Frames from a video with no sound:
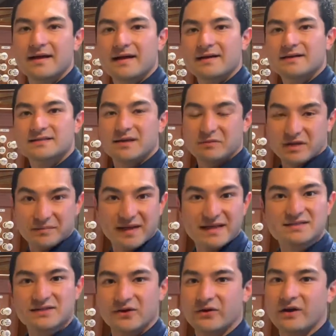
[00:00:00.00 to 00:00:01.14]
Some of the
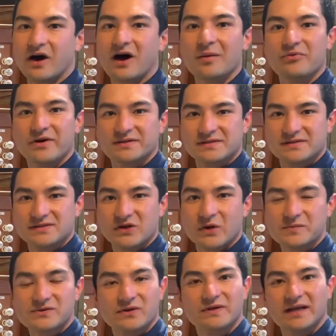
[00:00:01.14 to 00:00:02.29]
best known high pressure
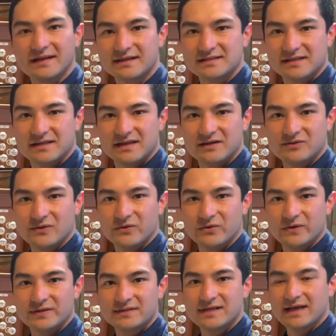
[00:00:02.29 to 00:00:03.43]
stops on English cathedral
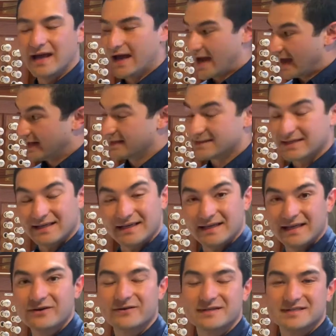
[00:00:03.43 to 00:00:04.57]
organs, and indeed
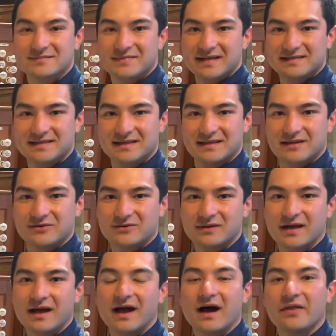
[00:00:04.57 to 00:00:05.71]
here at St Peter's Cathedral,
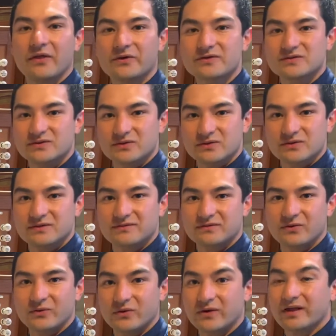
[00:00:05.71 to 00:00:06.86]
are those used for